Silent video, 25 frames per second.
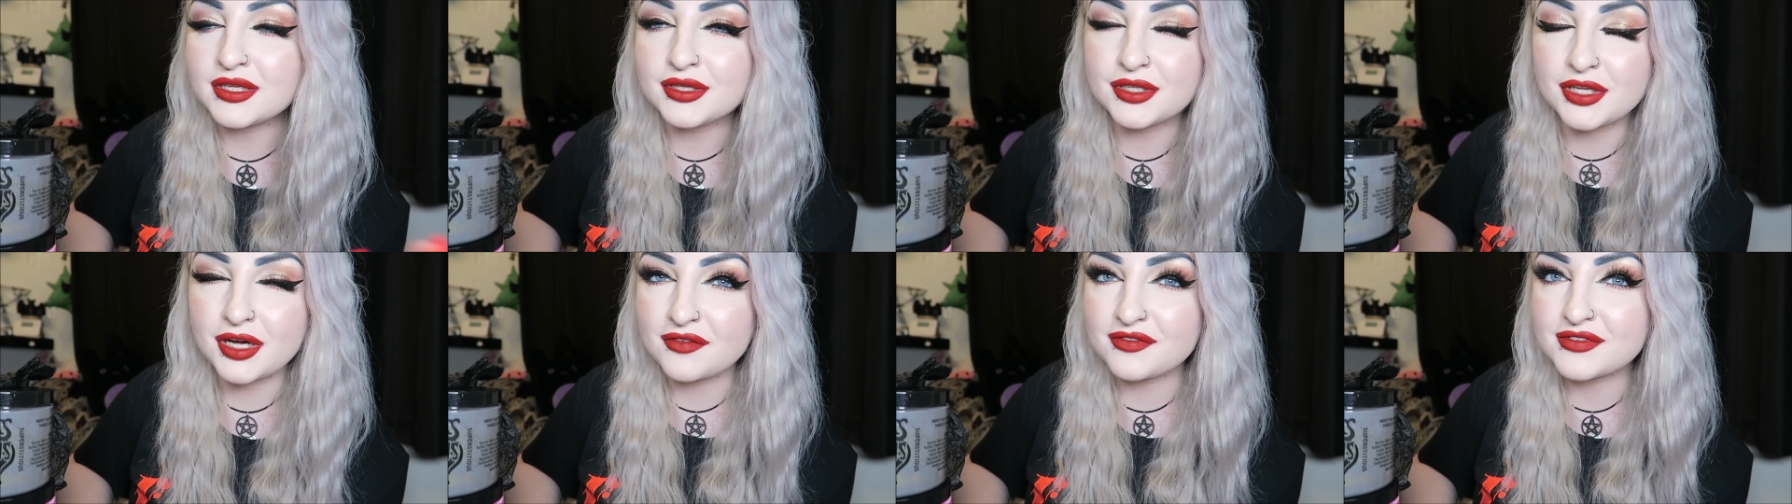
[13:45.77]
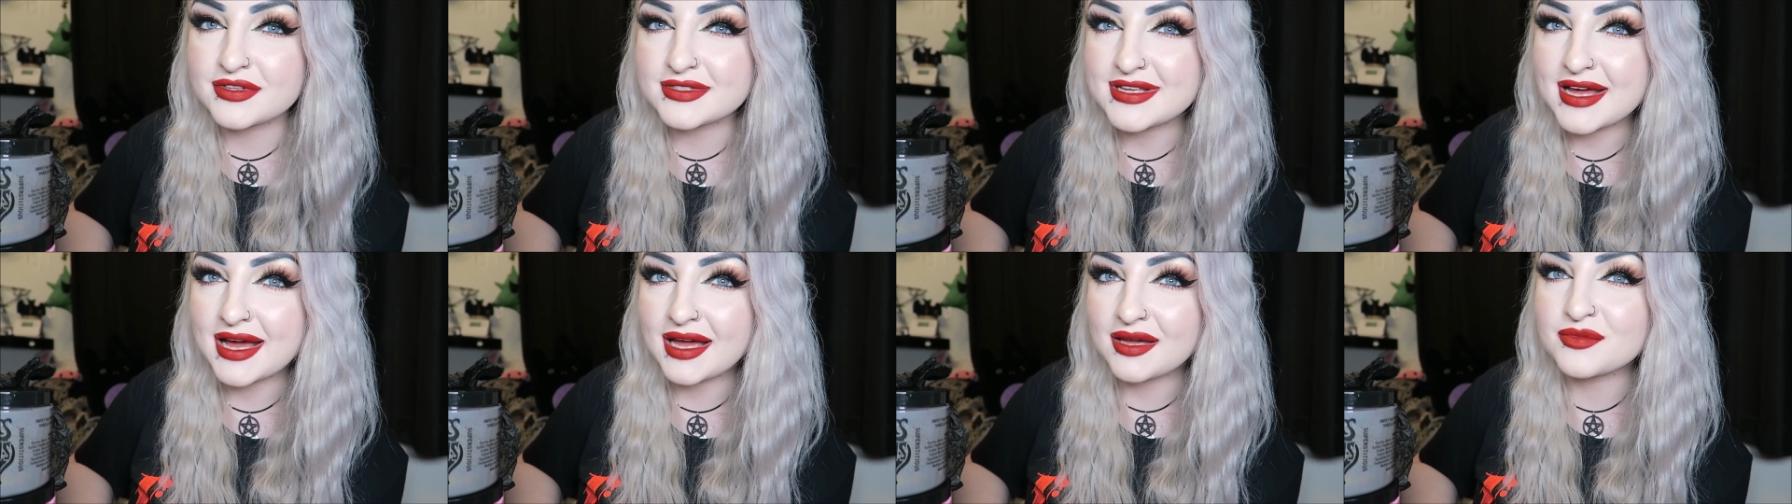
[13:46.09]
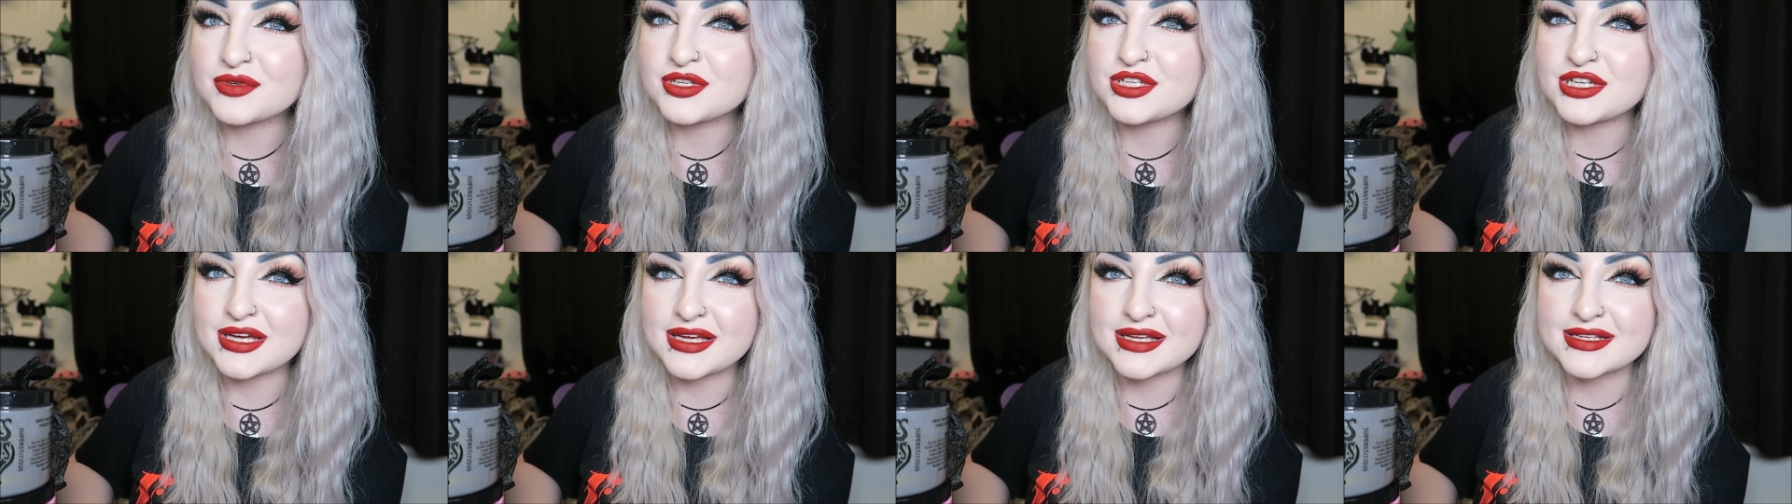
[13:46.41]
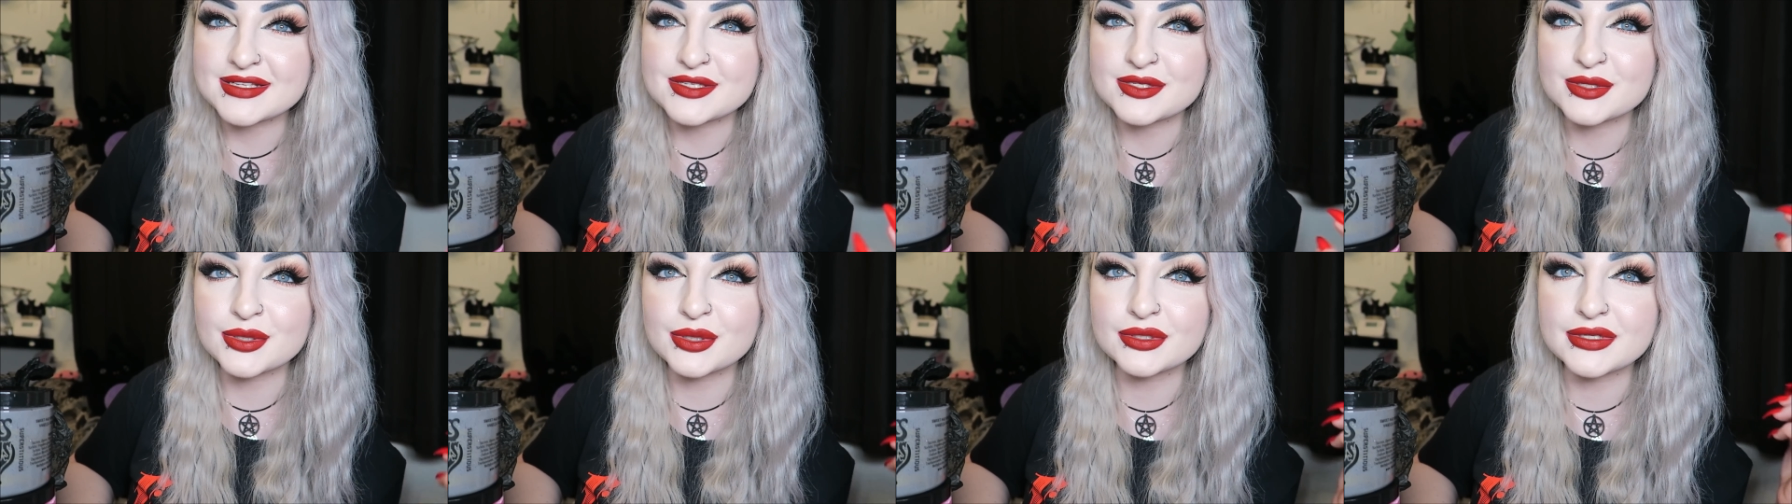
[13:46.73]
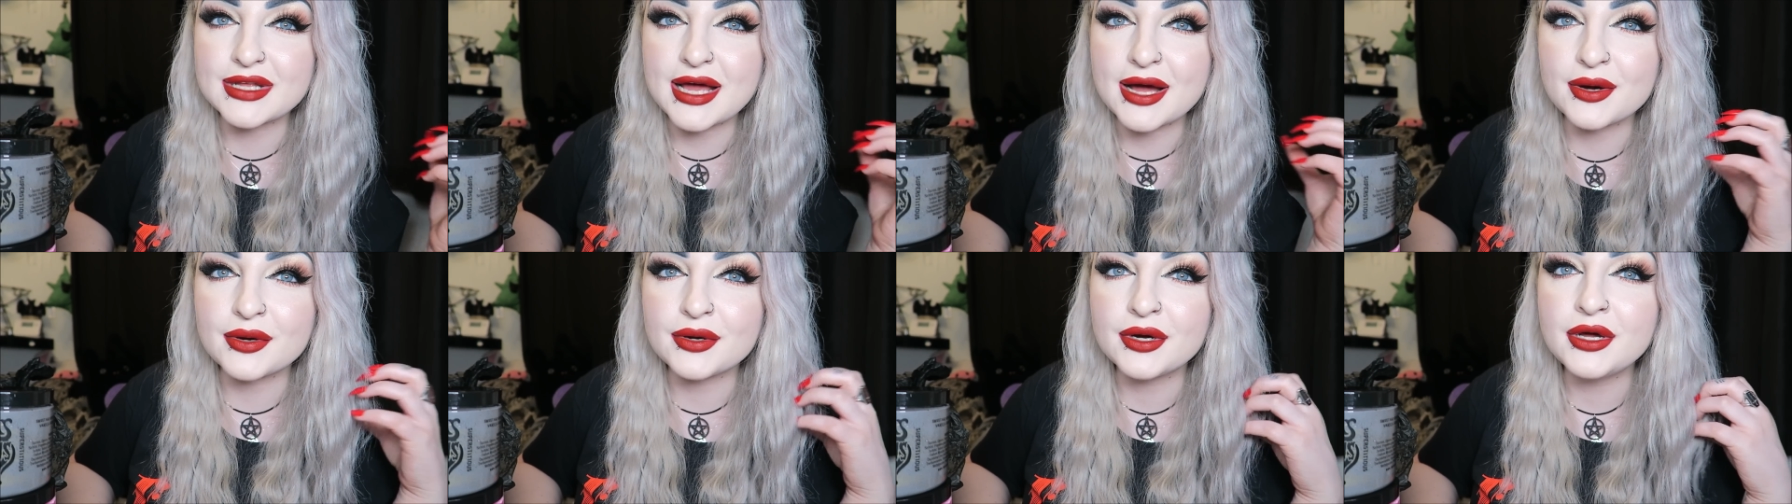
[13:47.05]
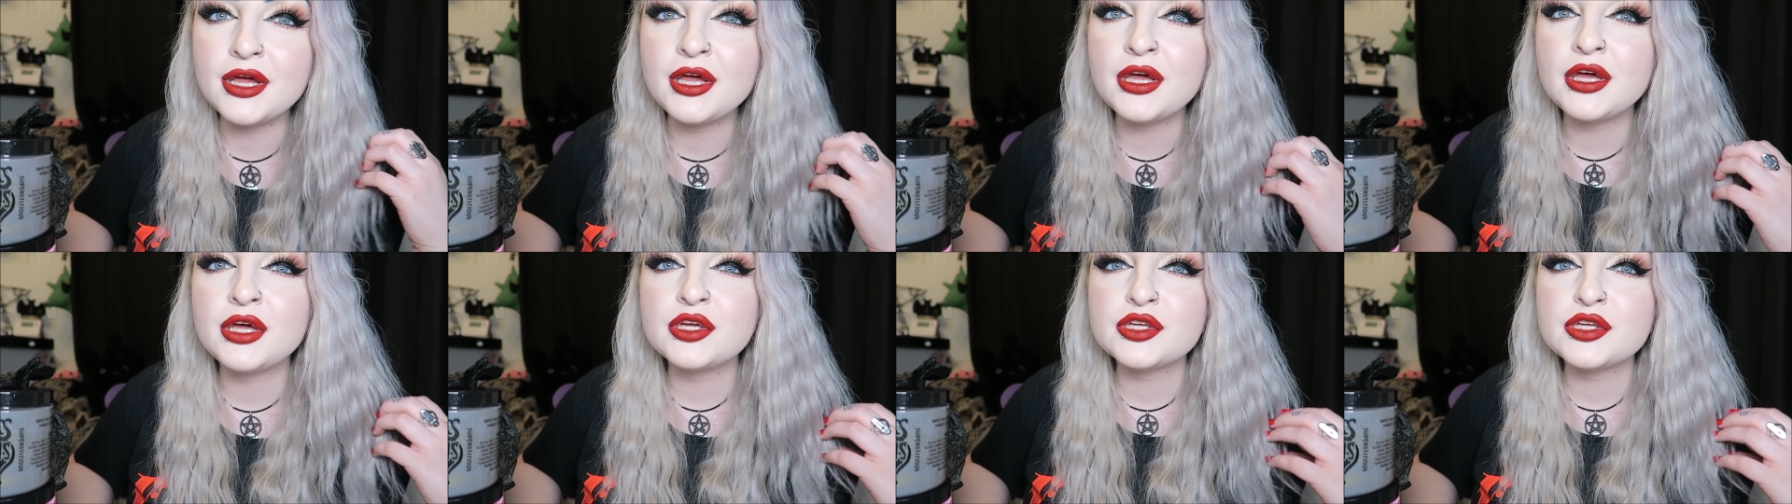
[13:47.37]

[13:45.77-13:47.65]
a lot of the time she is sold out.